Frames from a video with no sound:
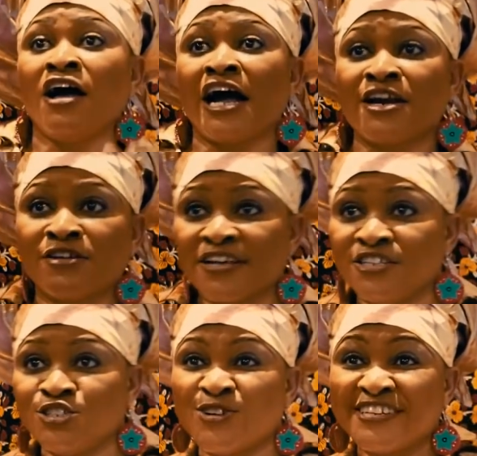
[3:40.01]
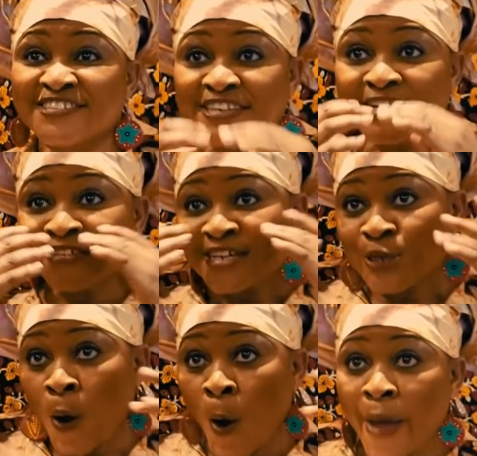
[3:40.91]
another into a scented
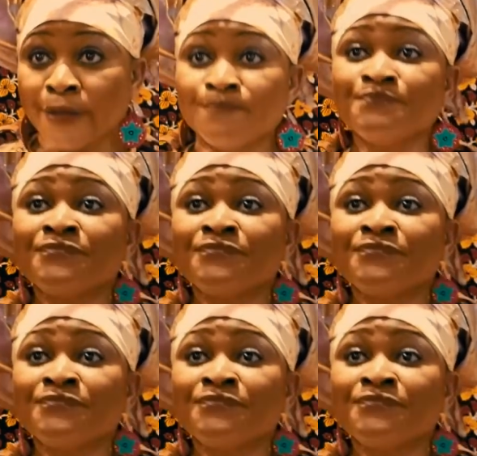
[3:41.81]
oil,